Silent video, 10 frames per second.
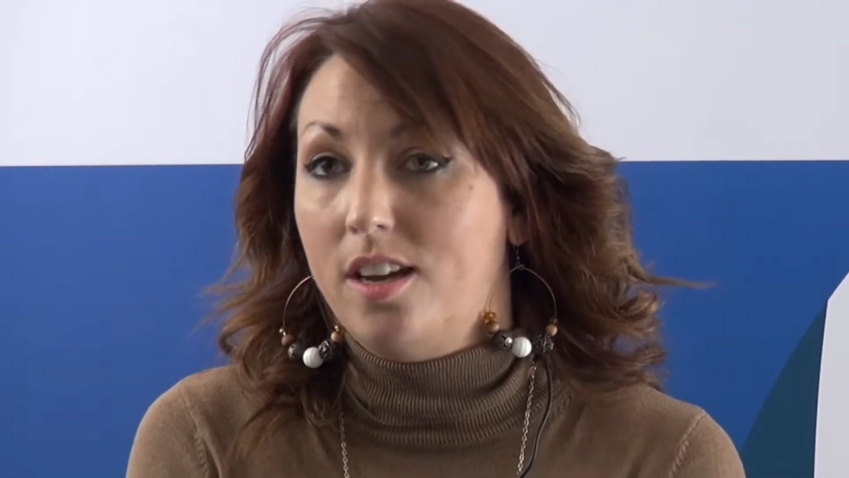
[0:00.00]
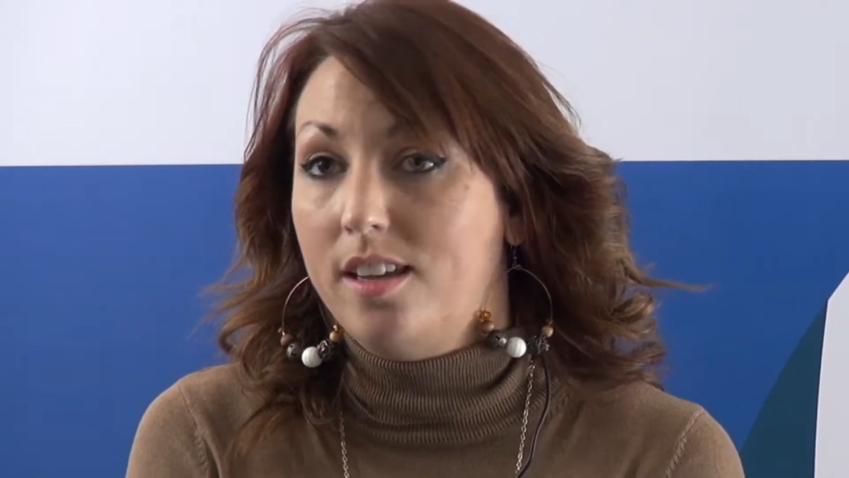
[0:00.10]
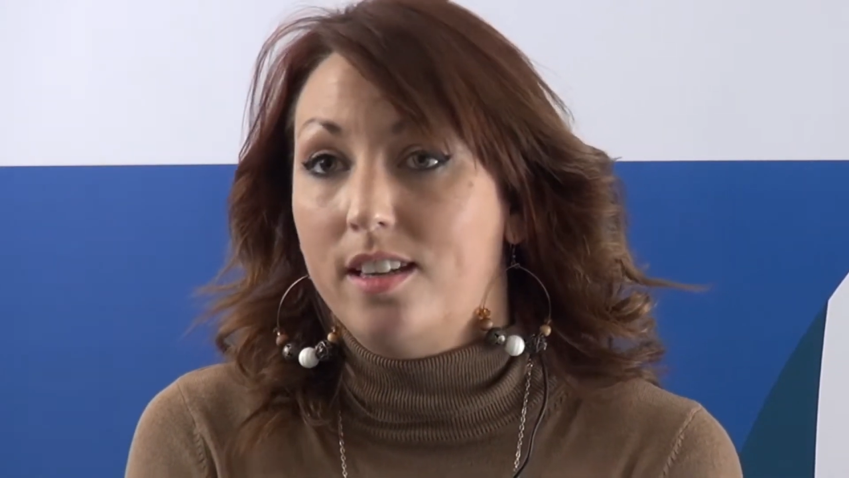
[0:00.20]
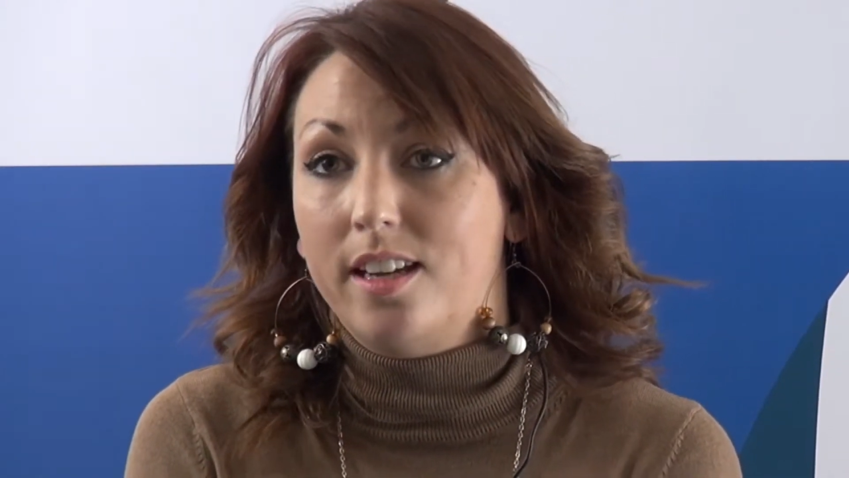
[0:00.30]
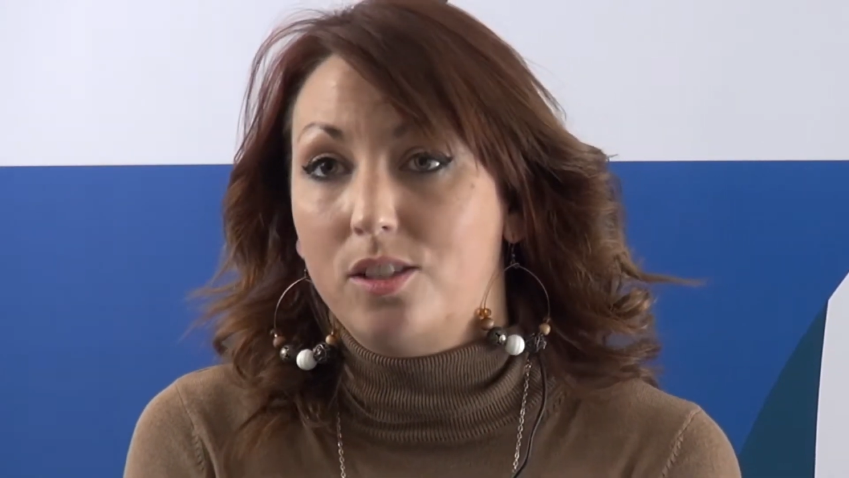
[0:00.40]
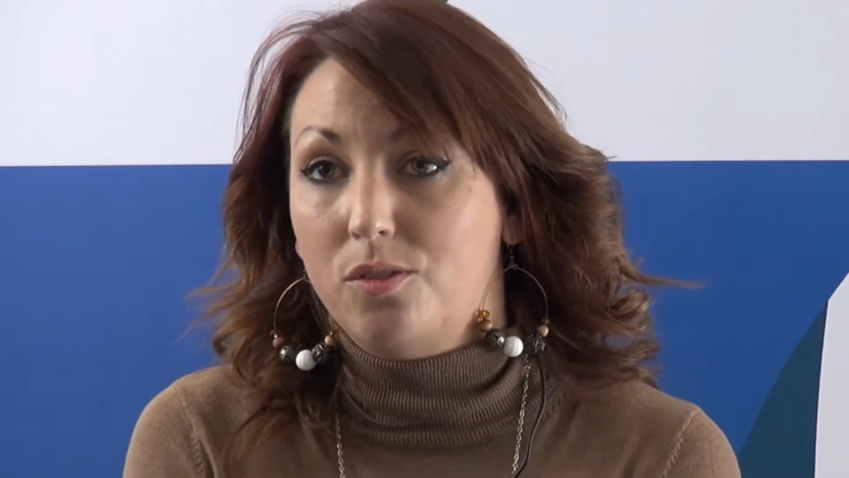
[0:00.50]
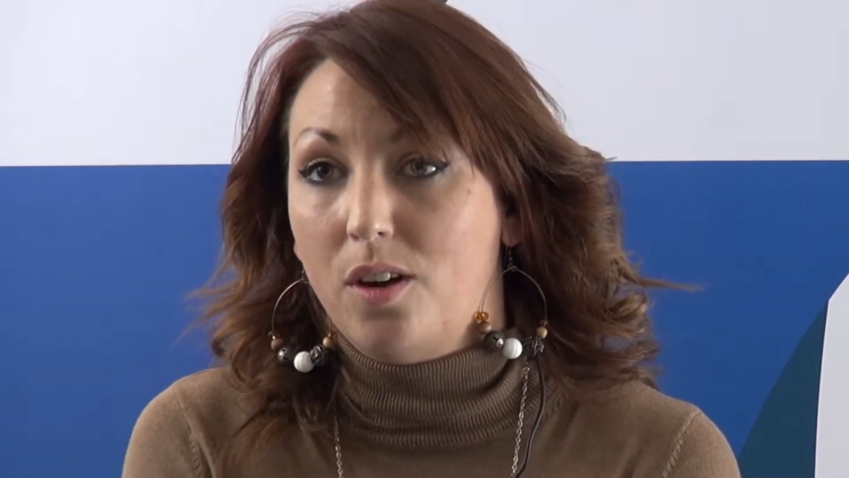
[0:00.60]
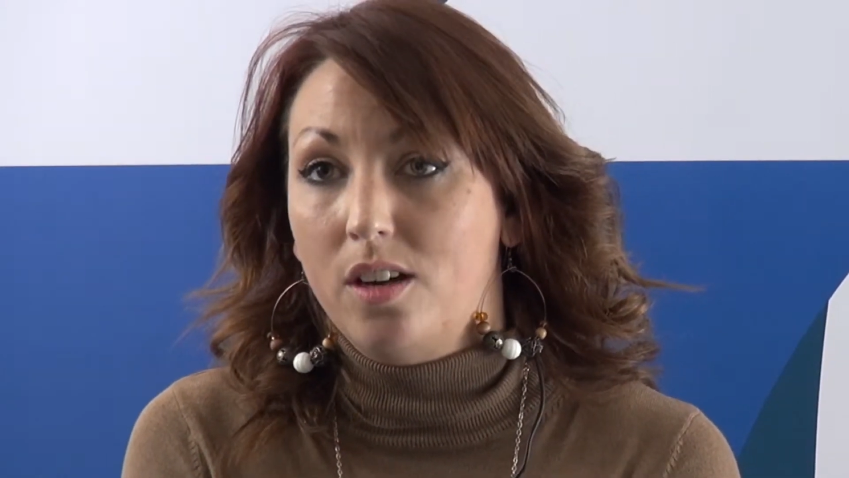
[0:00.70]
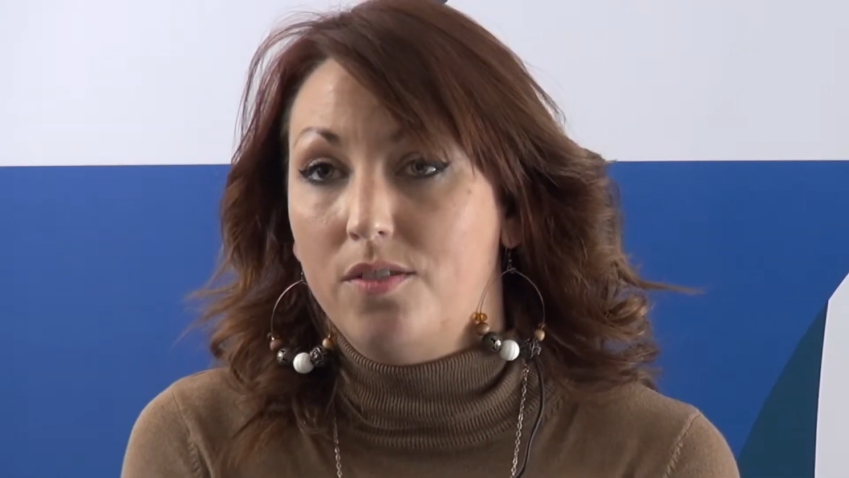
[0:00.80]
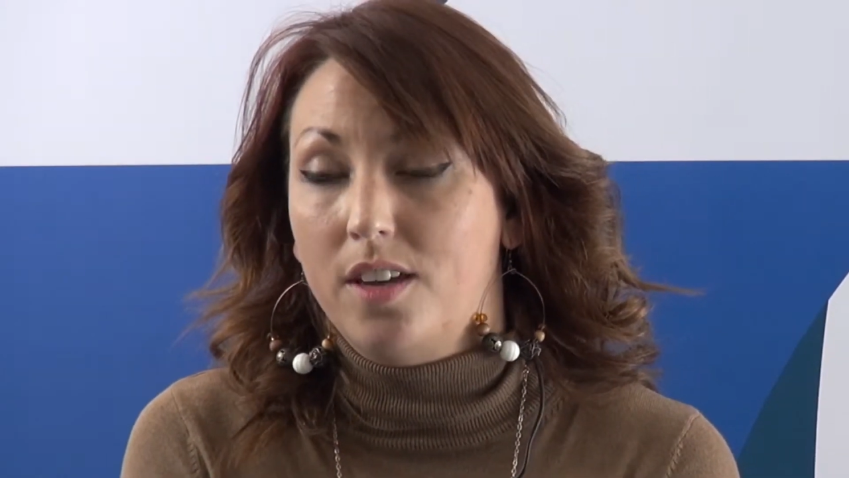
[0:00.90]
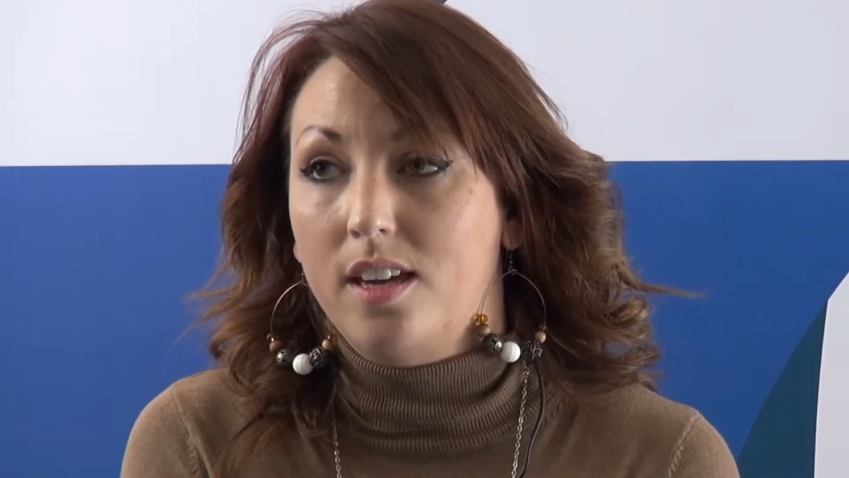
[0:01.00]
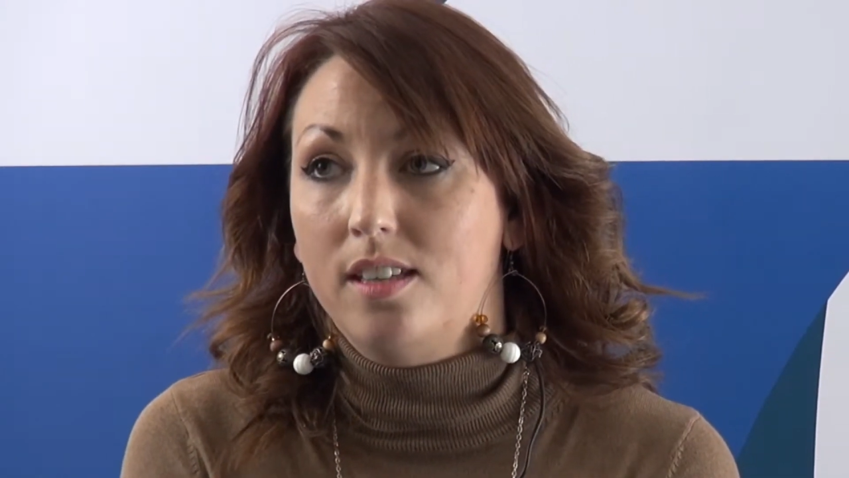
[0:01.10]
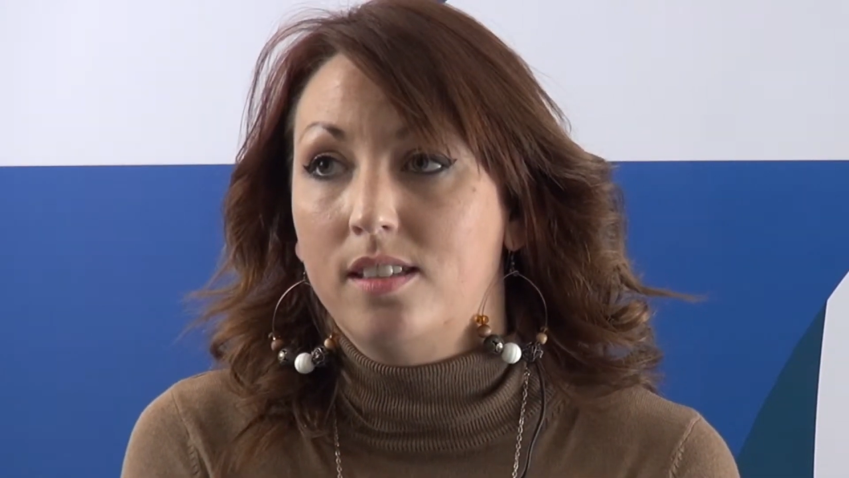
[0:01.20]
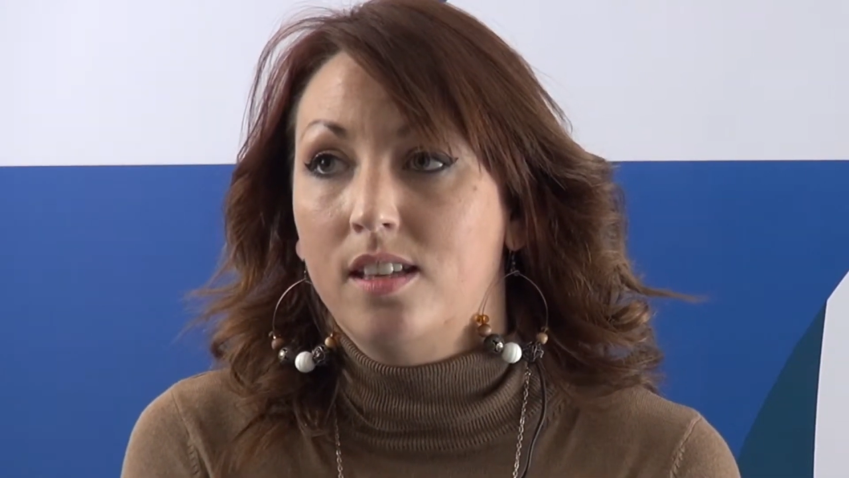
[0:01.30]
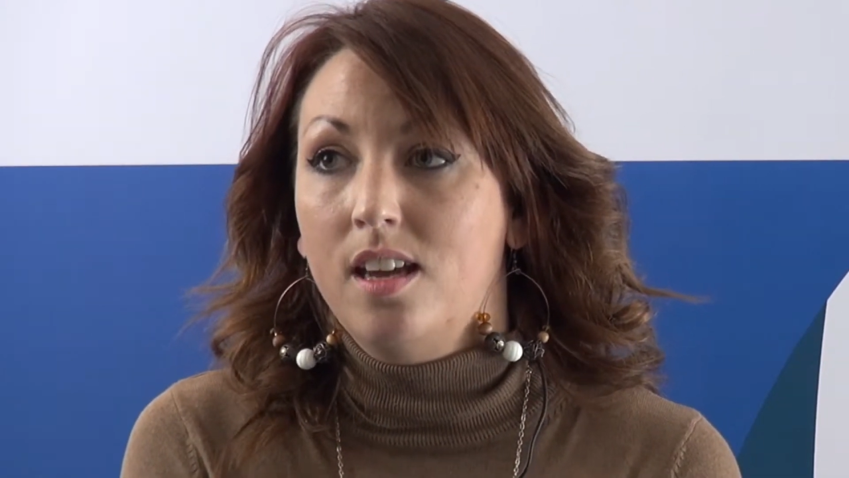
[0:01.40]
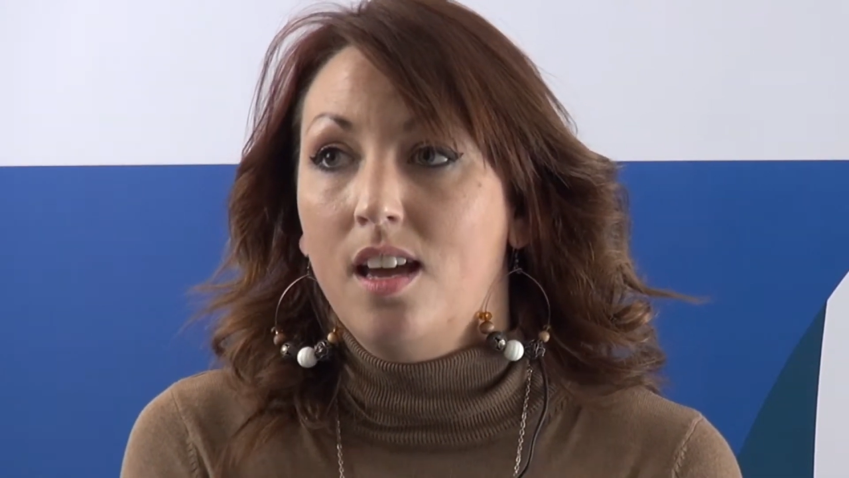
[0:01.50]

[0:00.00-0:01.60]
in the next 5 years.